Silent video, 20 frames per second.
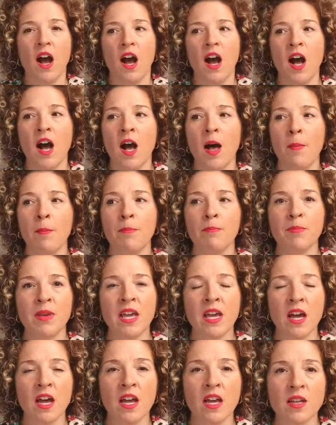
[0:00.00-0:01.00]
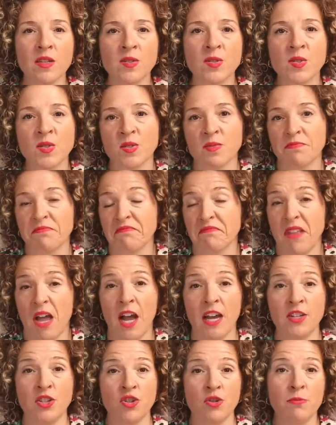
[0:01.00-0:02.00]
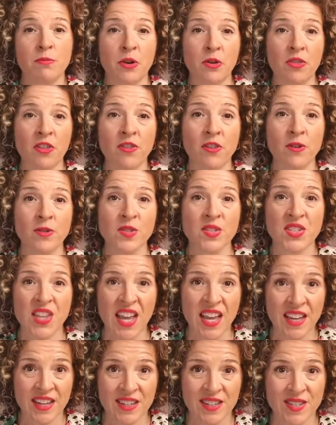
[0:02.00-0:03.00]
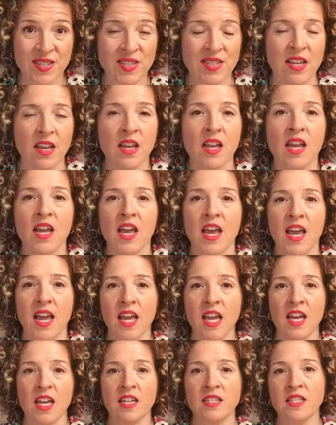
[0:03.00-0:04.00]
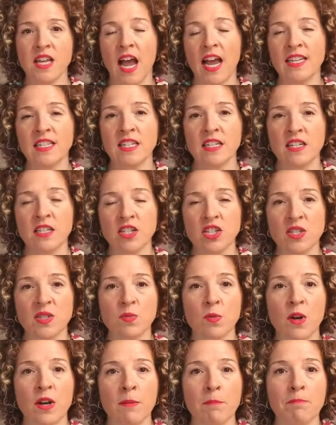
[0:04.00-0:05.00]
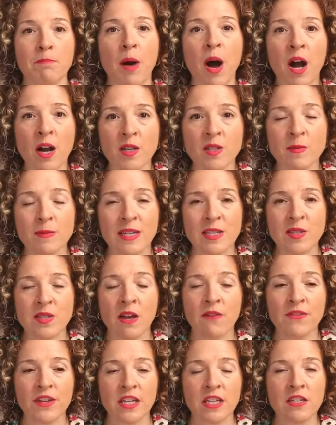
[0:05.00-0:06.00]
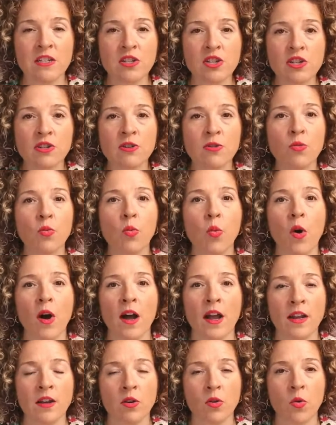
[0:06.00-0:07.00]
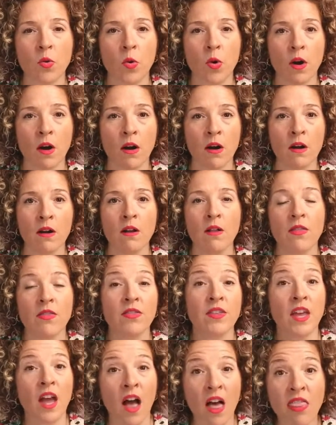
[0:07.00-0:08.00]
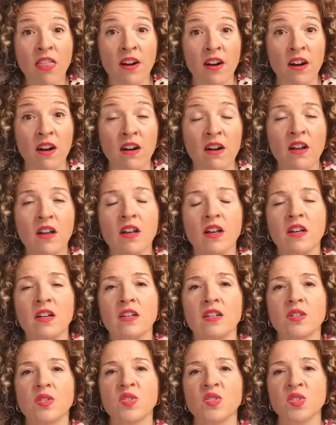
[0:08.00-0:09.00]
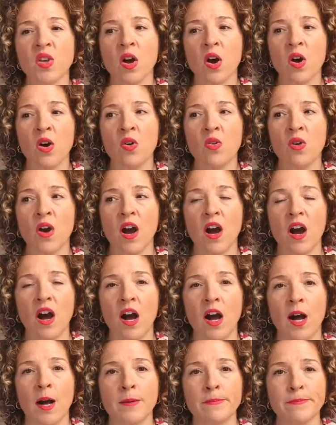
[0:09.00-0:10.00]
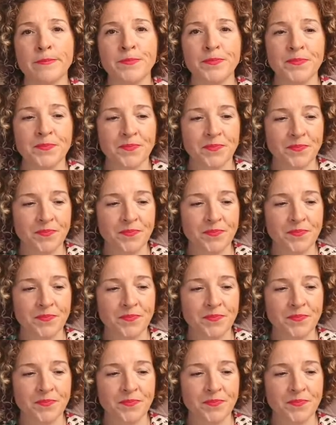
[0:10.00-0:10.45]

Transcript: um, because I do both of those things. And I didn't just want to box myself into one or the other. So, um,